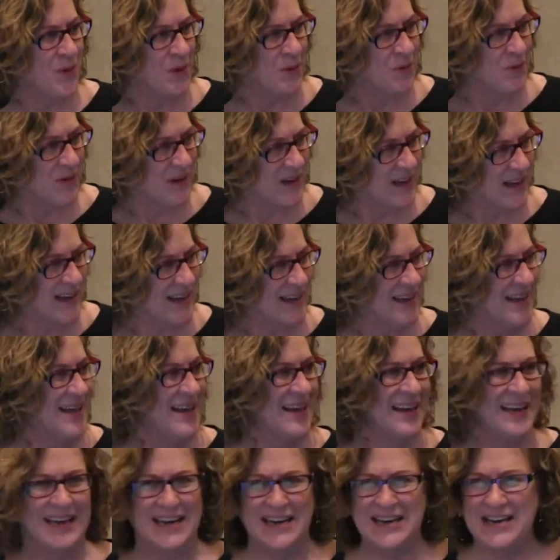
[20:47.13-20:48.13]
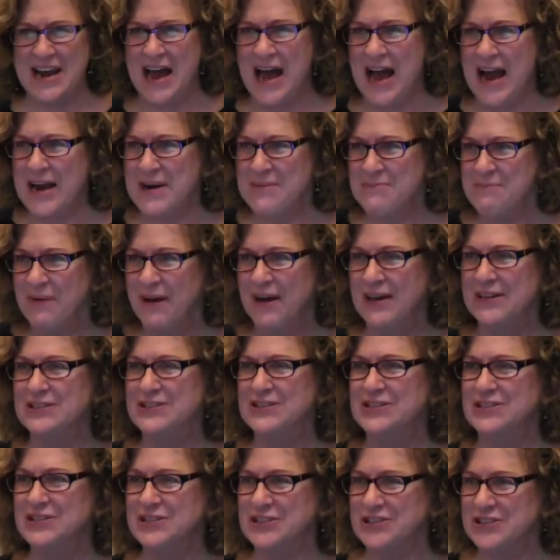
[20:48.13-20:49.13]
We really get 9
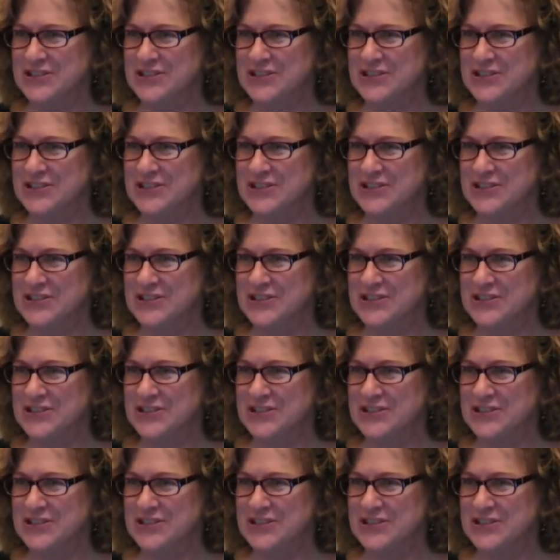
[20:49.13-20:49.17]
months to